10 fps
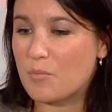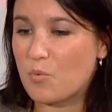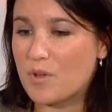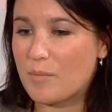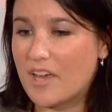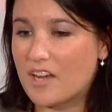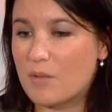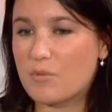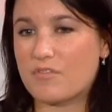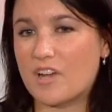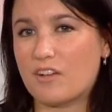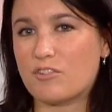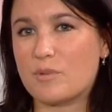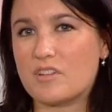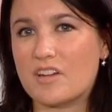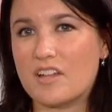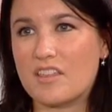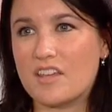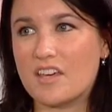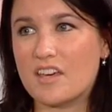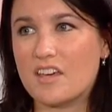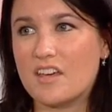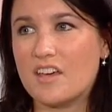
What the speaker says: We made a number of announcements, and I think